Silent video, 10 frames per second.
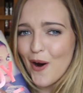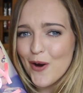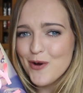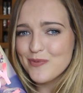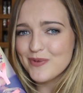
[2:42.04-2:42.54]

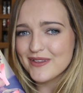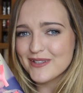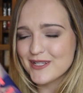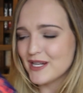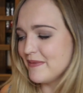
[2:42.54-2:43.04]
hope that
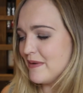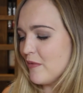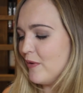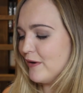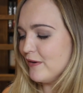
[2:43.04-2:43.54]
there's going to be
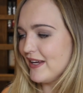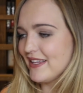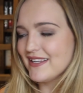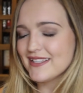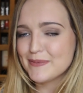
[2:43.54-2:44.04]
more like
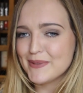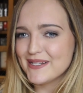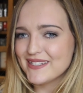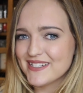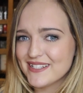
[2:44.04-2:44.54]
this
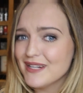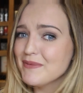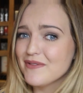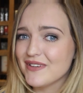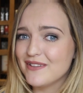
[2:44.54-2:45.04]
because it's going to
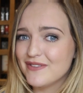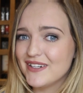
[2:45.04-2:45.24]
be really